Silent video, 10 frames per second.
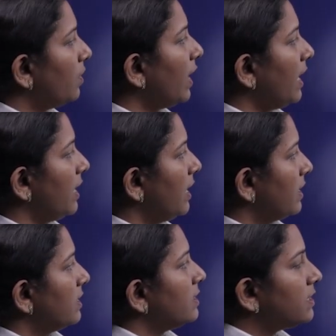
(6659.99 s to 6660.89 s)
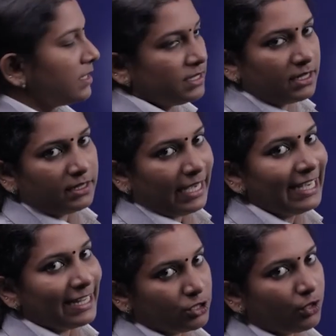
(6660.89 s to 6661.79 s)
Okay, this is an
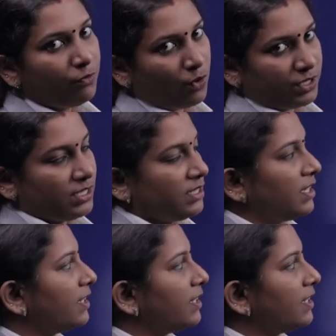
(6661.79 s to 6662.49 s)
electrophoresis,